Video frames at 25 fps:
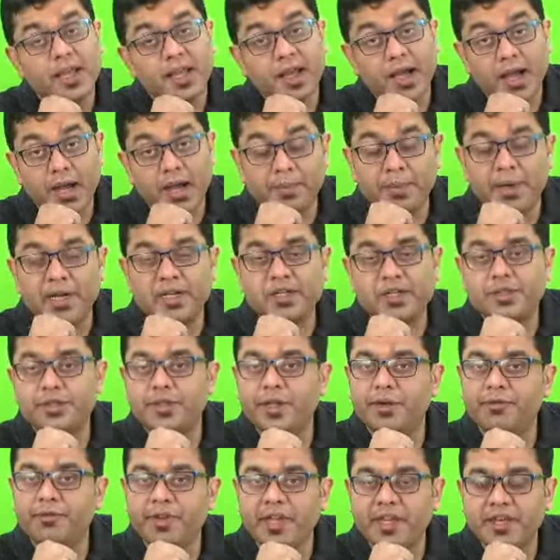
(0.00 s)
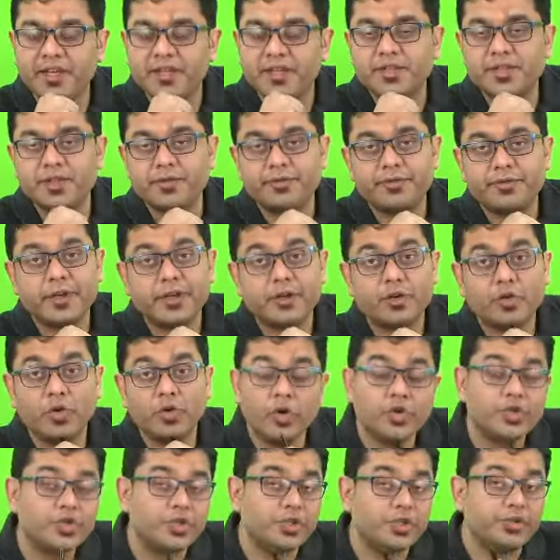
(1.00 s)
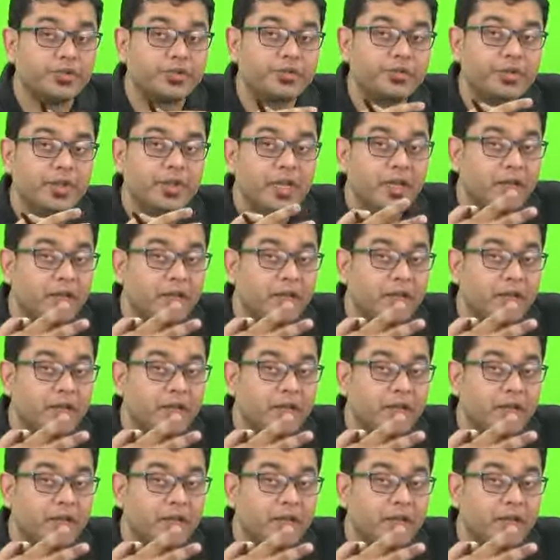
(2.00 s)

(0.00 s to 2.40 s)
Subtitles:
amongst the various different oceans?